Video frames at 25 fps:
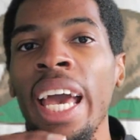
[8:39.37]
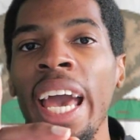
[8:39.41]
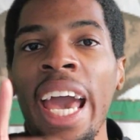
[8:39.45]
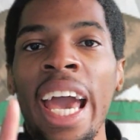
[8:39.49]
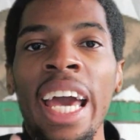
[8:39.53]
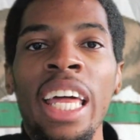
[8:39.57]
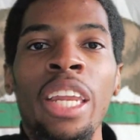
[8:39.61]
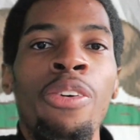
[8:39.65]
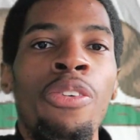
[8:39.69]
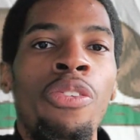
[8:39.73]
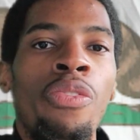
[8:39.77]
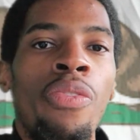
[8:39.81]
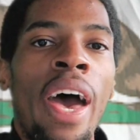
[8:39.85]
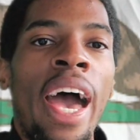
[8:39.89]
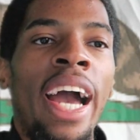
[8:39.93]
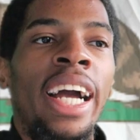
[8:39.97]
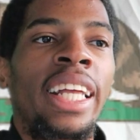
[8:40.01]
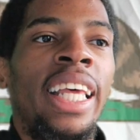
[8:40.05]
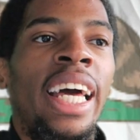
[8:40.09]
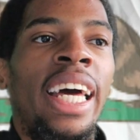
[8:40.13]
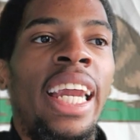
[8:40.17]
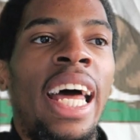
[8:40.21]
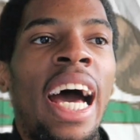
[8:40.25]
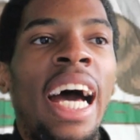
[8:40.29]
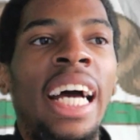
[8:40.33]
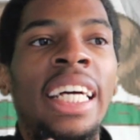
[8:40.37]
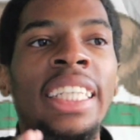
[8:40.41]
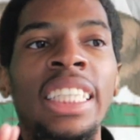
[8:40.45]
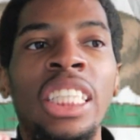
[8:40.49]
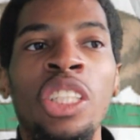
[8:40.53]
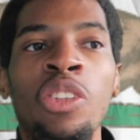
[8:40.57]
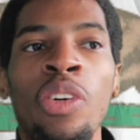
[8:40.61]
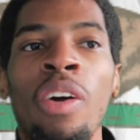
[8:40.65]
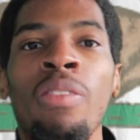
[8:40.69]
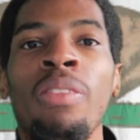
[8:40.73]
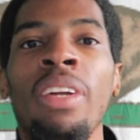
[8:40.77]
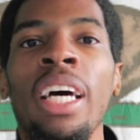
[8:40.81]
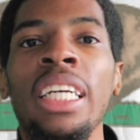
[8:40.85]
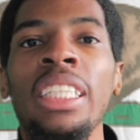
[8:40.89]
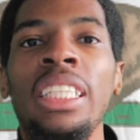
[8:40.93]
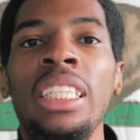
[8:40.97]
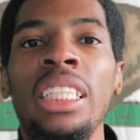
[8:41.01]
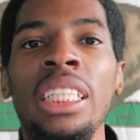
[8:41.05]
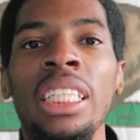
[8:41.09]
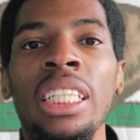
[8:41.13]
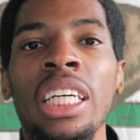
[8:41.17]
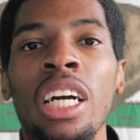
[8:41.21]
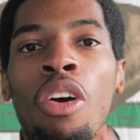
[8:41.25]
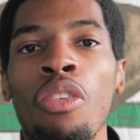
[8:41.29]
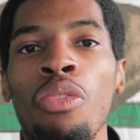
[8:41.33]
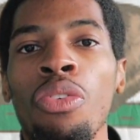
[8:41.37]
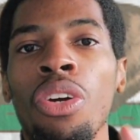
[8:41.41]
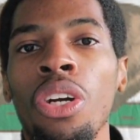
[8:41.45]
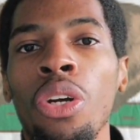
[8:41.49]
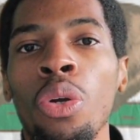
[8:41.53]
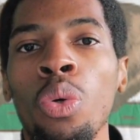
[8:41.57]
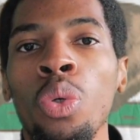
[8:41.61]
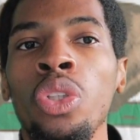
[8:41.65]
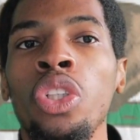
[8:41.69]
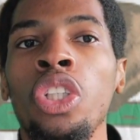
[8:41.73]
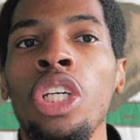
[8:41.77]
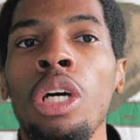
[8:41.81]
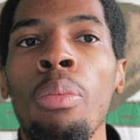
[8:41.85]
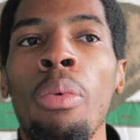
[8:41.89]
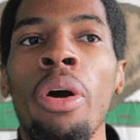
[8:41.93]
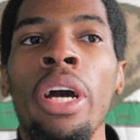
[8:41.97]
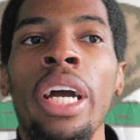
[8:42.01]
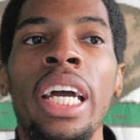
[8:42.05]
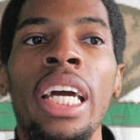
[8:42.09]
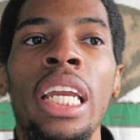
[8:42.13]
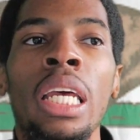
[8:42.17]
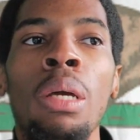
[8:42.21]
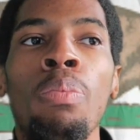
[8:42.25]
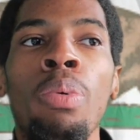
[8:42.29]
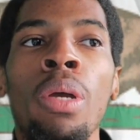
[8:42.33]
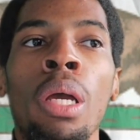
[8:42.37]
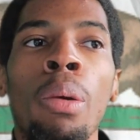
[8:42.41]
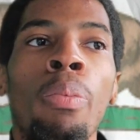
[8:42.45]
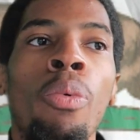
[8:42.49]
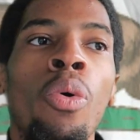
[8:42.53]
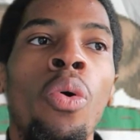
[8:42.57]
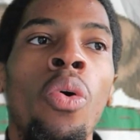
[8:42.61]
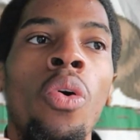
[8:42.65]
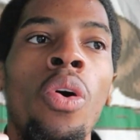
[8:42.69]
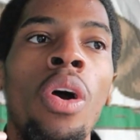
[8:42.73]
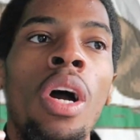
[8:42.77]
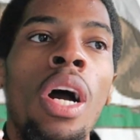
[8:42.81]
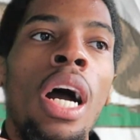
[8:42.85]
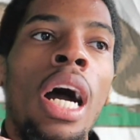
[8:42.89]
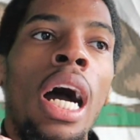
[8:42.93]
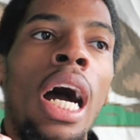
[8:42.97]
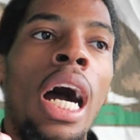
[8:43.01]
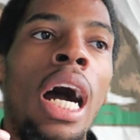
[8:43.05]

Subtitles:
and the fact that I still have not seen Governor Newsom or any people